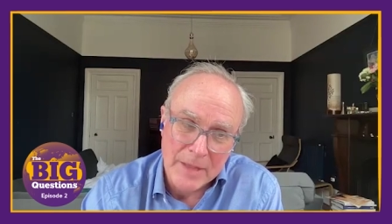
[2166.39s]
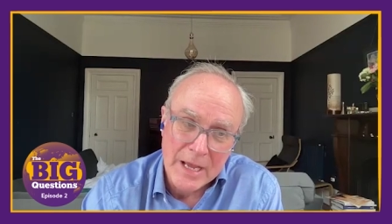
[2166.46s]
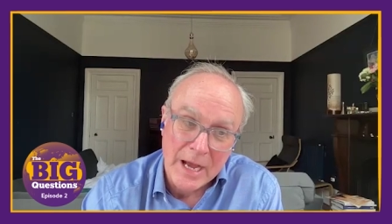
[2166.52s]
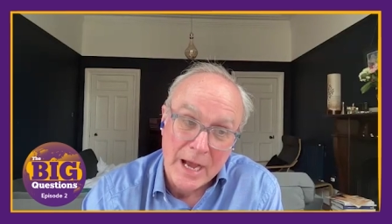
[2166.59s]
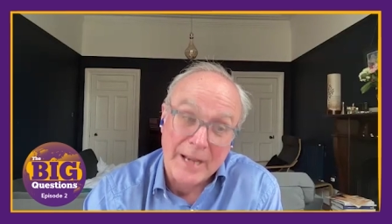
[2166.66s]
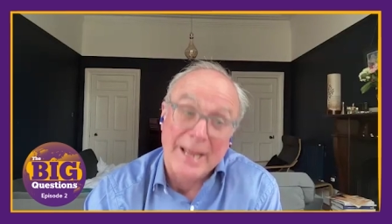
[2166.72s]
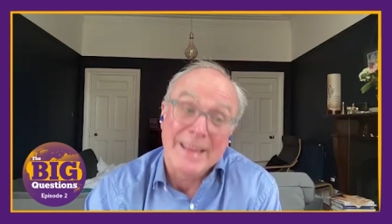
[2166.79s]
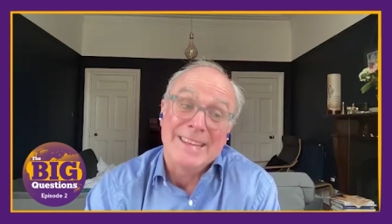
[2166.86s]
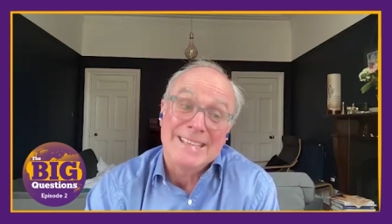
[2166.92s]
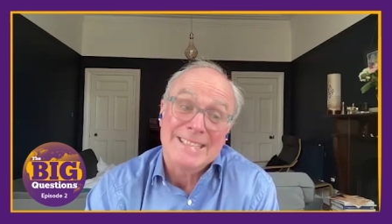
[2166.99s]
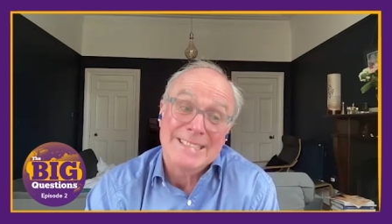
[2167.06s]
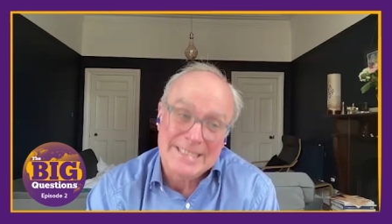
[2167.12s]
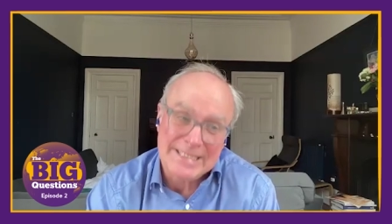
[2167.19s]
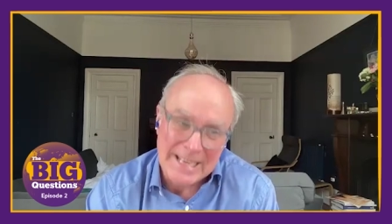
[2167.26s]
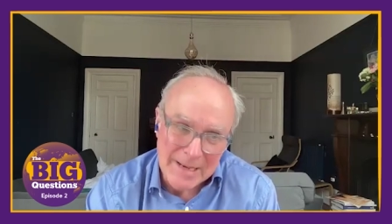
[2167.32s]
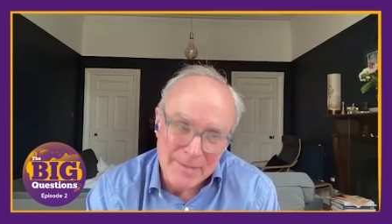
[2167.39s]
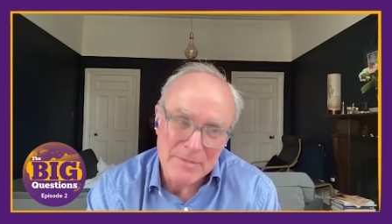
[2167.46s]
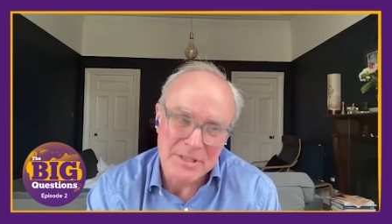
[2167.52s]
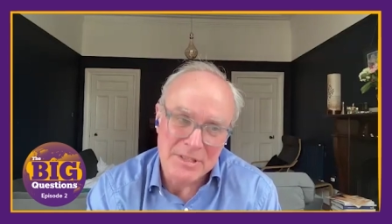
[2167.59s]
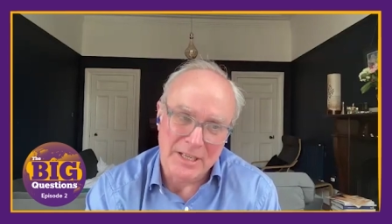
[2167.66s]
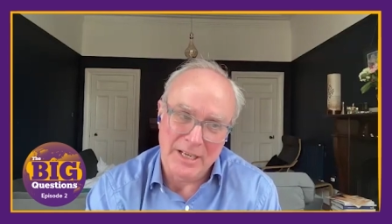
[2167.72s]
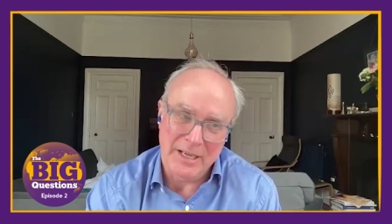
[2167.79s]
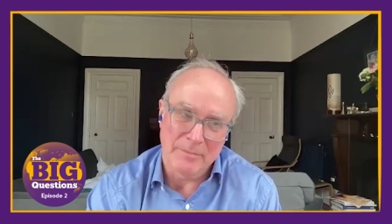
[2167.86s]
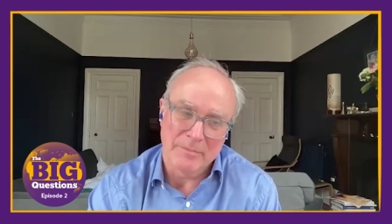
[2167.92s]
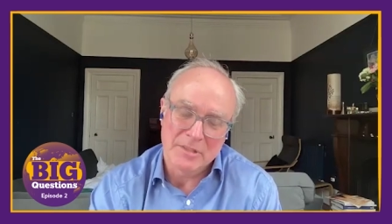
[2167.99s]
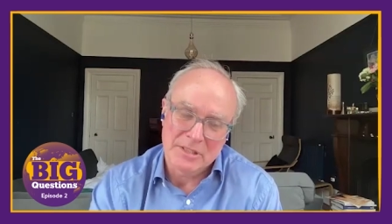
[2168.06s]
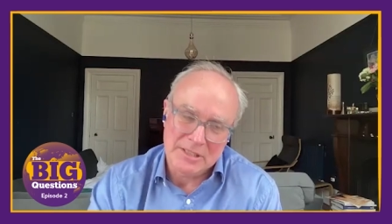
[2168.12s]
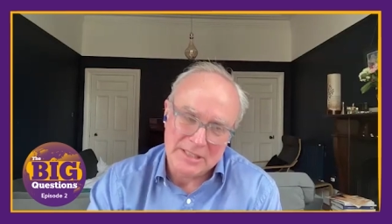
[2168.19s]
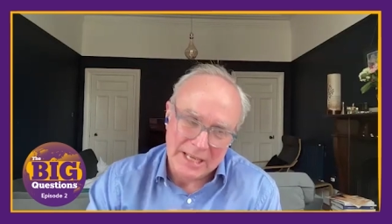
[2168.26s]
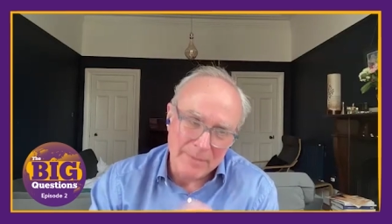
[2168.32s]
Um, and at the same
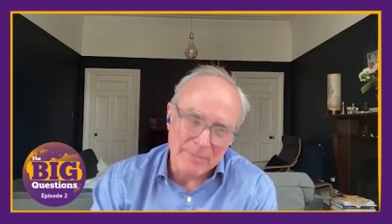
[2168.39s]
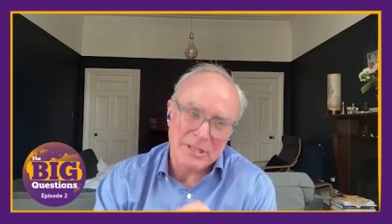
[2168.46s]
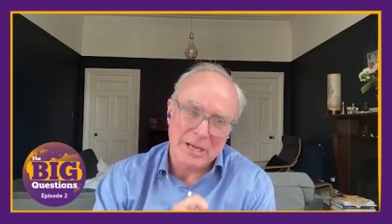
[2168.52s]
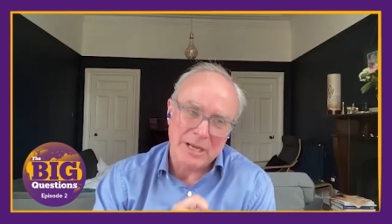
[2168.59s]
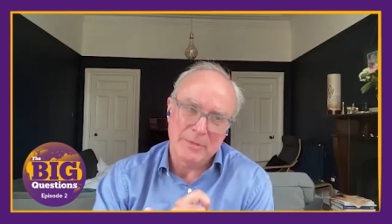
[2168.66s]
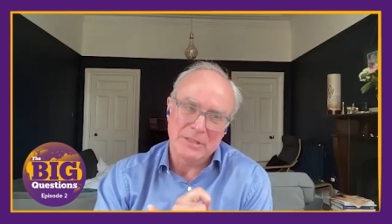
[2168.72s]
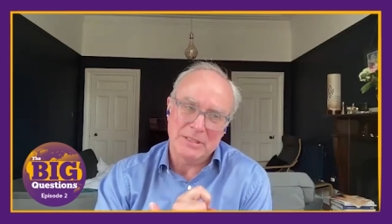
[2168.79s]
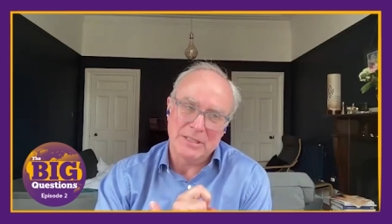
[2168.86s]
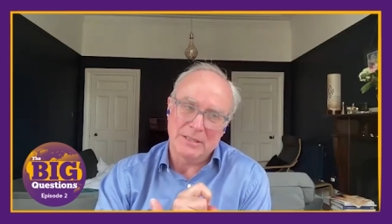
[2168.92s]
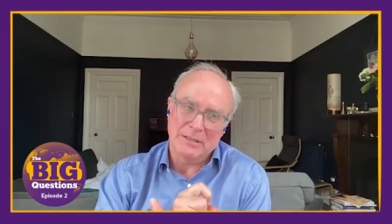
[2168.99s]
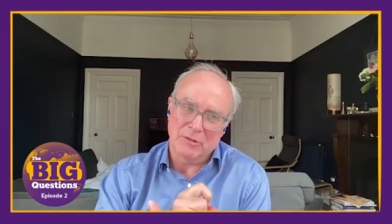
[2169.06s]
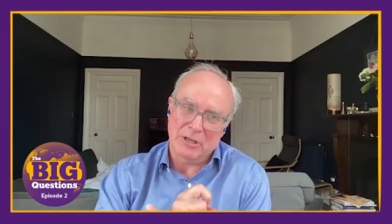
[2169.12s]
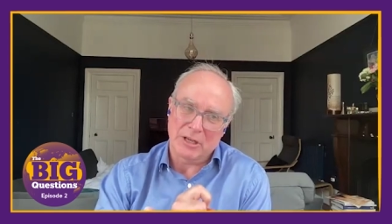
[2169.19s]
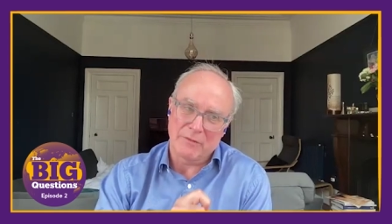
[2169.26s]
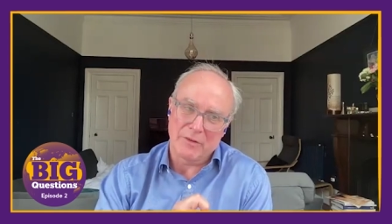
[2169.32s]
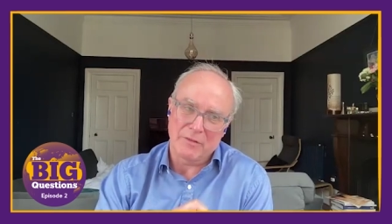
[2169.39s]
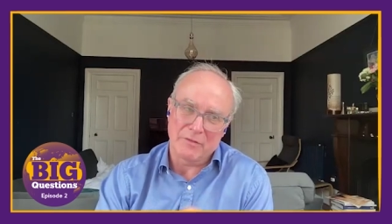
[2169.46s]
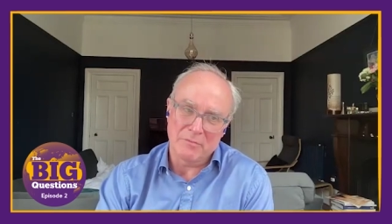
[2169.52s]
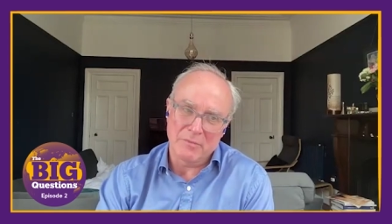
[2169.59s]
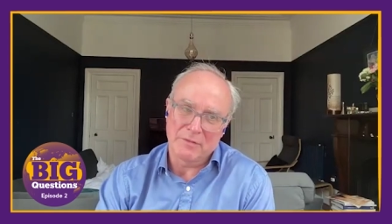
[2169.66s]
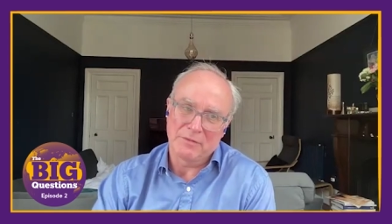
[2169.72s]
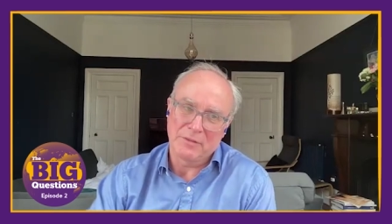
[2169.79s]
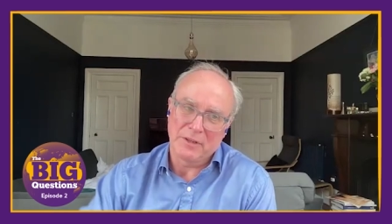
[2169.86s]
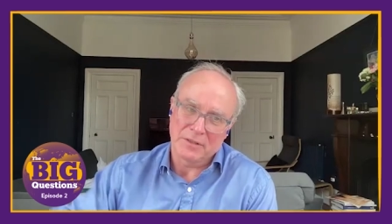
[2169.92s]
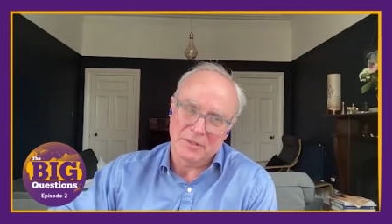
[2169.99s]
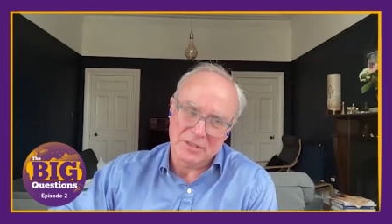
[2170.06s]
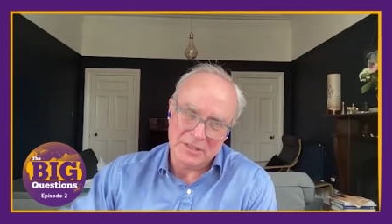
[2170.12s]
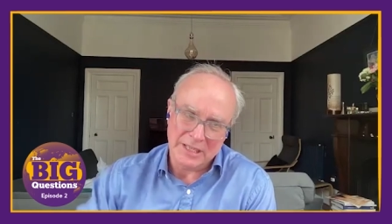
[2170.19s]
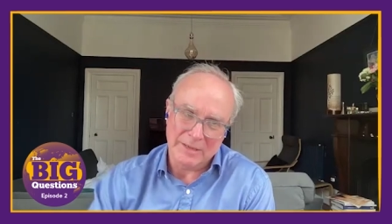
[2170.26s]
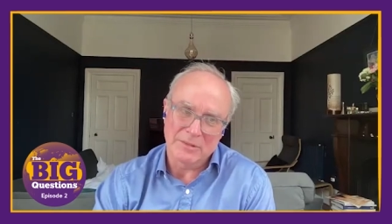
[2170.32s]
time, same time as the recovering from the
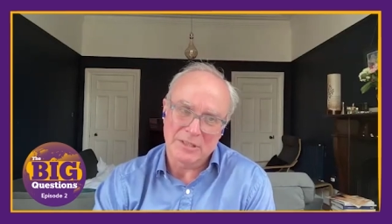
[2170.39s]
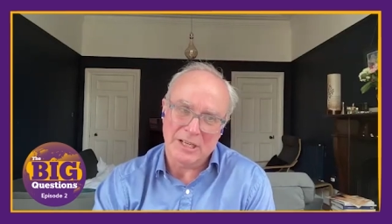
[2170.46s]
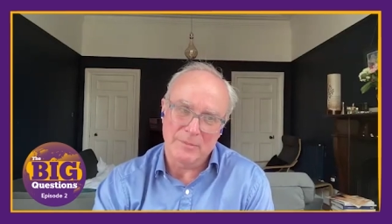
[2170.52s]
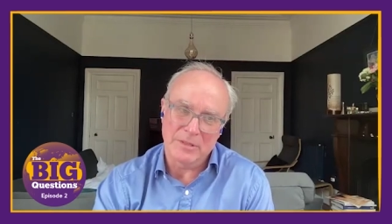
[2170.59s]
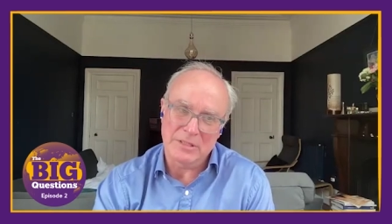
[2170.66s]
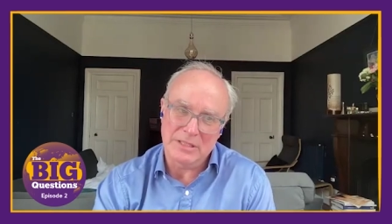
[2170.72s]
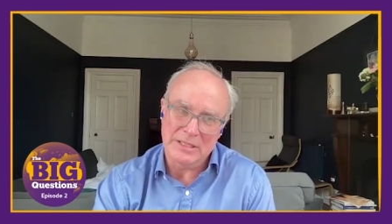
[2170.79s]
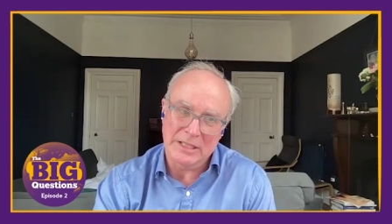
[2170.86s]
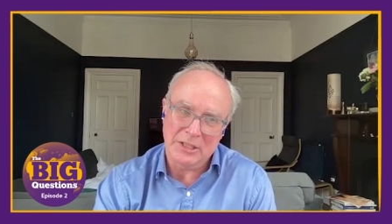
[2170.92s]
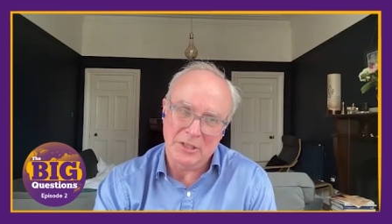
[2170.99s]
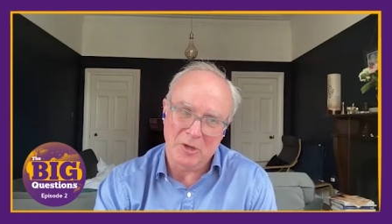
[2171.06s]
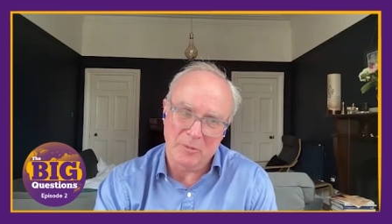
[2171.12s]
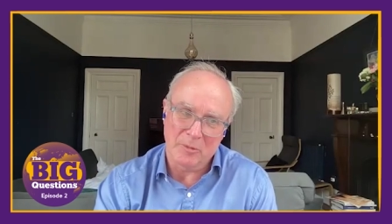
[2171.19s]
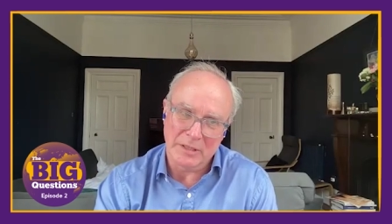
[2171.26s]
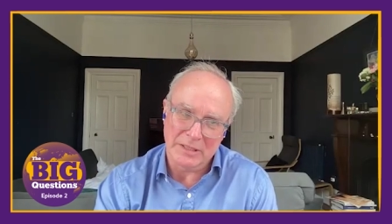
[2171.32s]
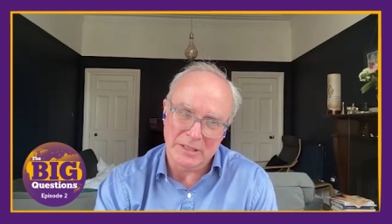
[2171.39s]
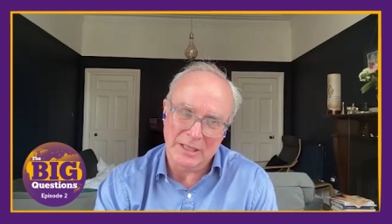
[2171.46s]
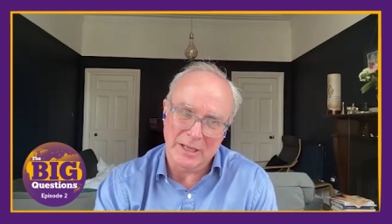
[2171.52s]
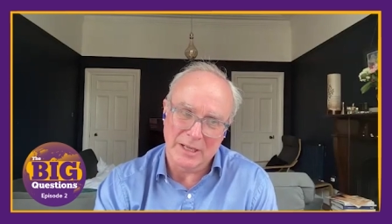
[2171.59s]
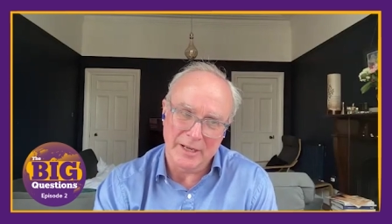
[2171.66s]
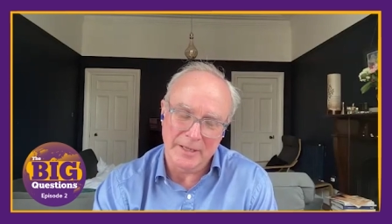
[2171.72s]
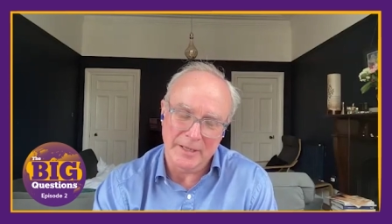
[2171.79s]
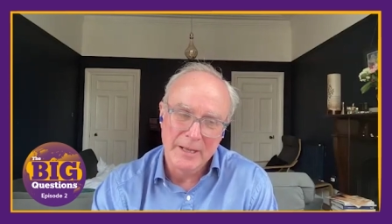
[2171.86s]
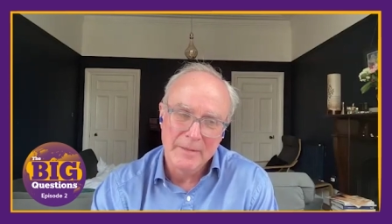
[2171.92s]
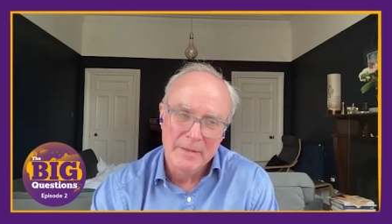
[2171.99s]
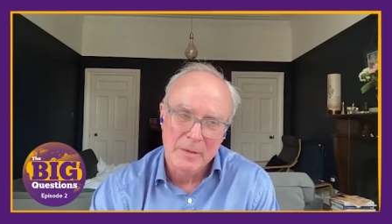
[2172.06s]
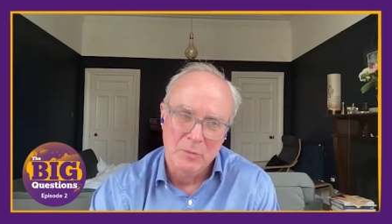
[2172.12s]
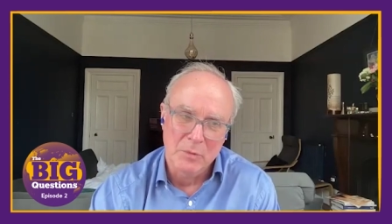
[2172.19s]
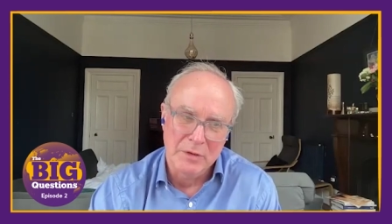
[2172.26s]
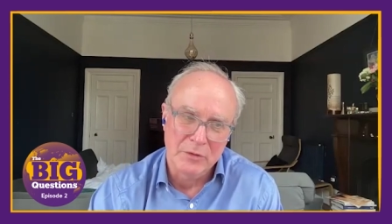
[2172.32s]
floods, same time as the economic
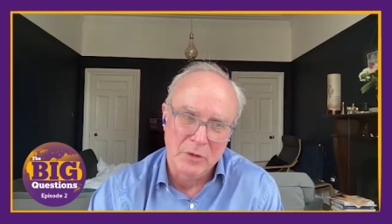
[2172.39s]
decline,